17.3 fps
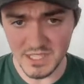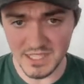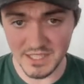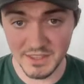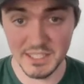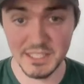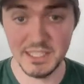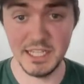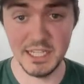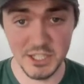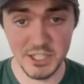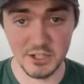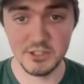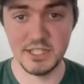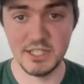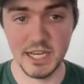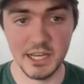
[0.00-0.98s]
This is
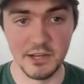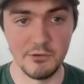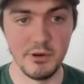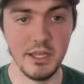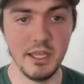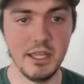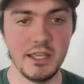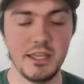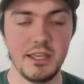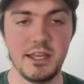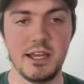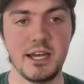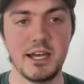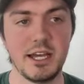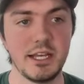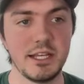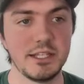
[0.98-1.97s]
our second week,
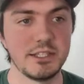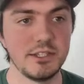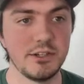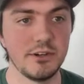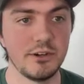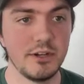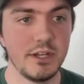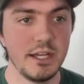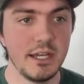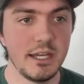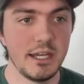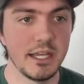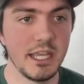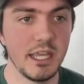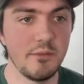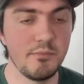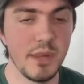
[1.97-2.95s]
so
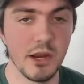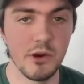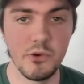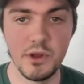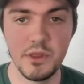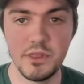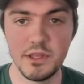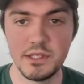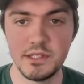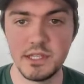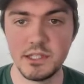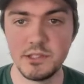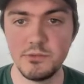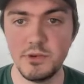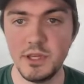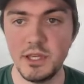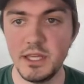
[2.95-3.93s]
again, bear with
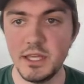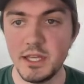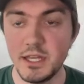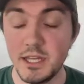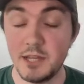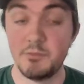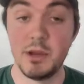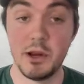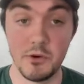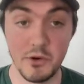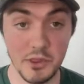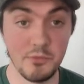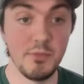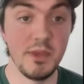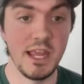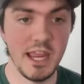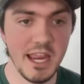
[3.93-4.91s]

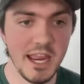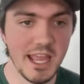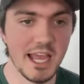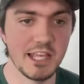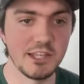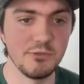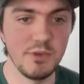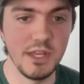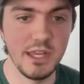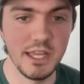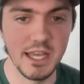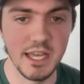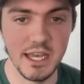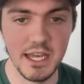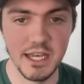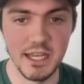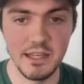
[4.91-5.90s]
me as we
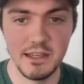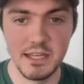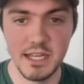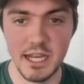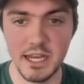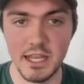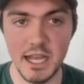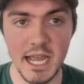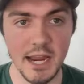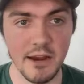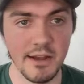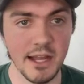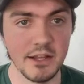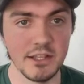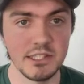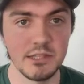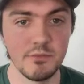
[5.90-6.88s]
kind of
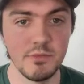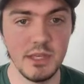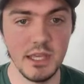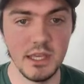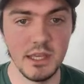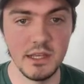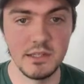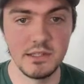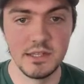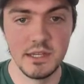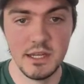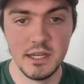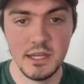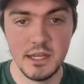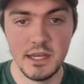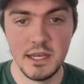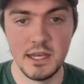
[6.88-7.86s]
iron out some kinks,
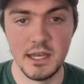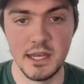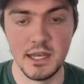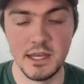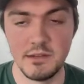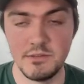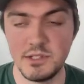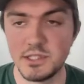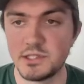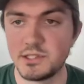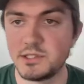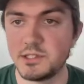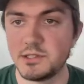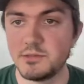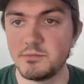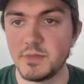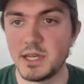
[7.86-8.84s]

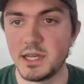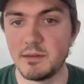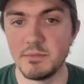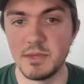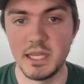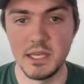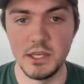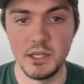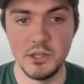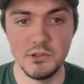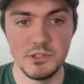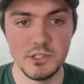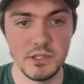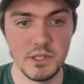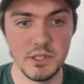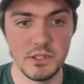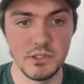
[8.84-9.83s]
just getting
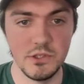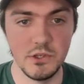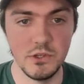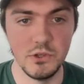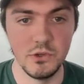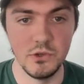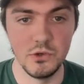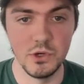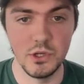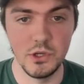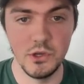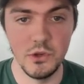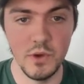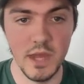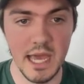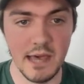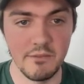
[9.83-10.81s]
used to this
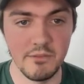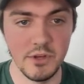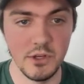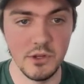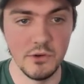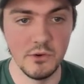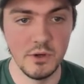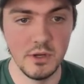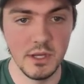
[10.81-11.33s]
new avenue.